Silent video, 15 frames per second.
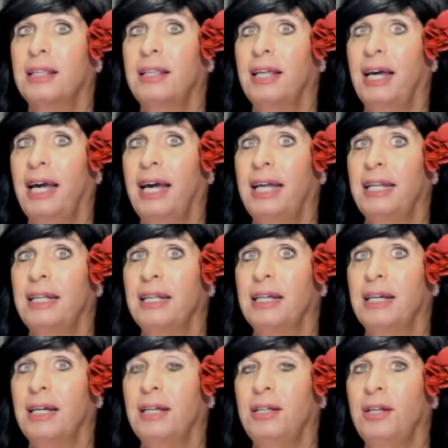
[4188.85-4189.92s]
that
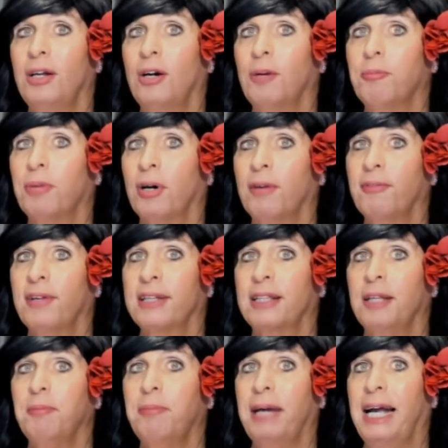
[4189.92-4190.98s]
you know, a
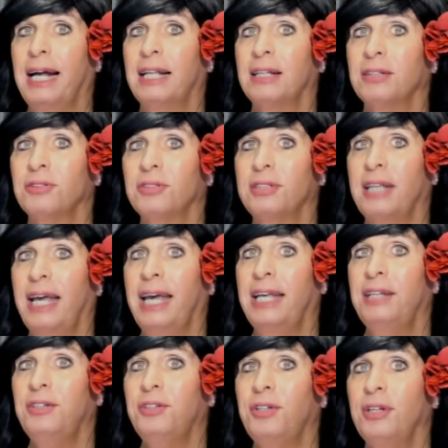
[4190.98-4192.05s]
perfectly balanced
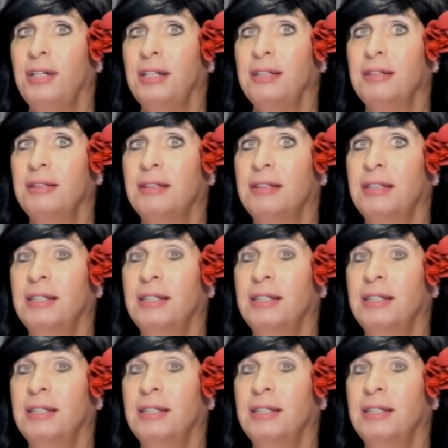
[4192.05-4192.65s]
engine